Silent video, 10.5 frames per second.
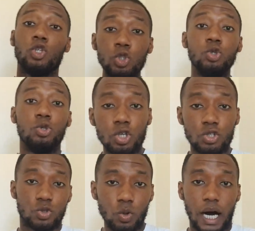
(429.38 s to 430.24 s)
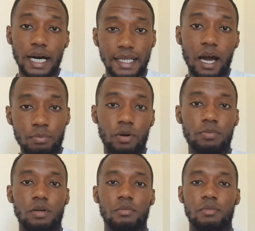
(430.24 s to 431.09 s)
you to sort out that
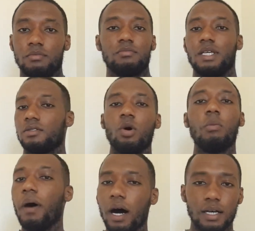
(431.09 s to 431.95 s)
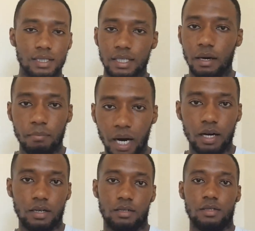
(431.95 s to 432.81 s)
problem. There's no passing the
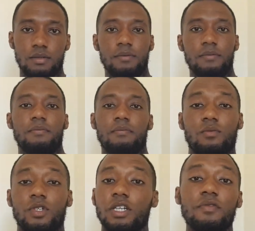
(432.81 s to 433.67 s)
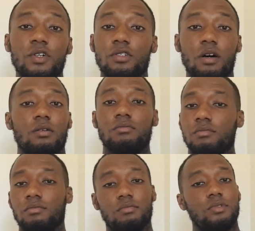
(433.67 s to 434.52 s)
buck. When you live on your
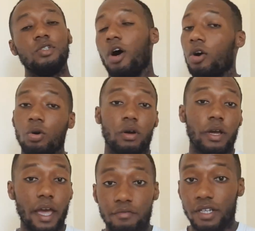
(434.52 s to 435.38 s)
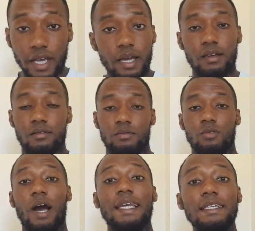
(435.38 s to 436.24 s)
own, you gotta cook every day,
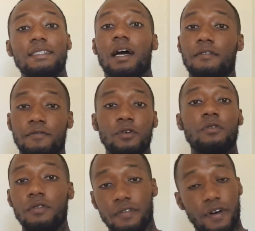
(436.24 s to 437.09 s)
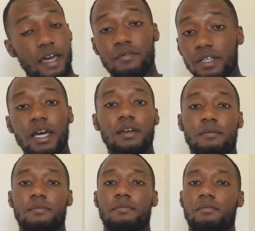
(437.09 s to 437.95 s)
or at least have food for every day.
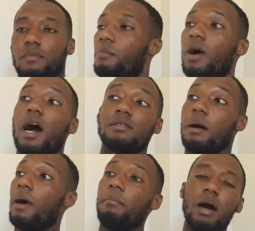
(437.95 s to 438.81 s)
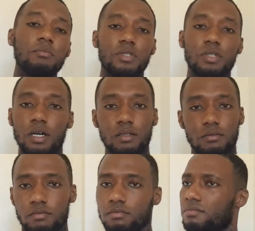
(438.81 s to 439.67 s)
Remember, I was at my mum's yard.
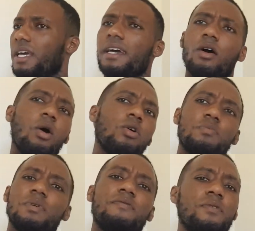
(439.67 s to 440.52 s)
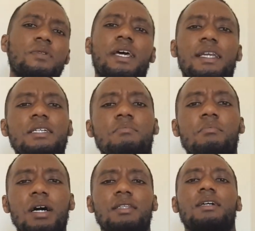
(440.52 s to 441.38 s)
There'll always be food there, at least
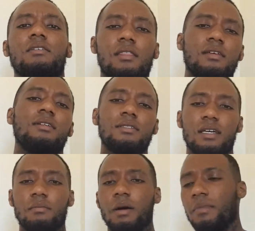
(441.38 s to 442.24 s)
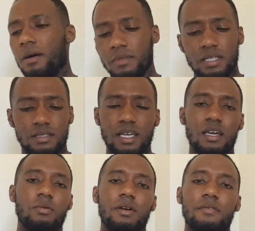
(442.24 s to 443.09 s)
Monday to Thursday. My mum eats
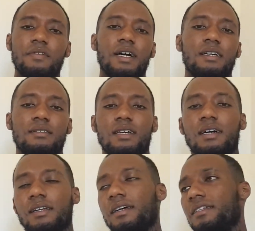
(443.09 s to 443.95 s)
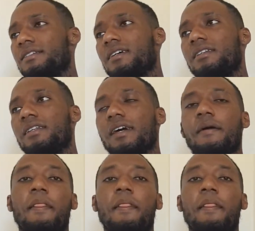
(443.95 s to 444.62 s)
takeaway Friday and Saturday and Sunday,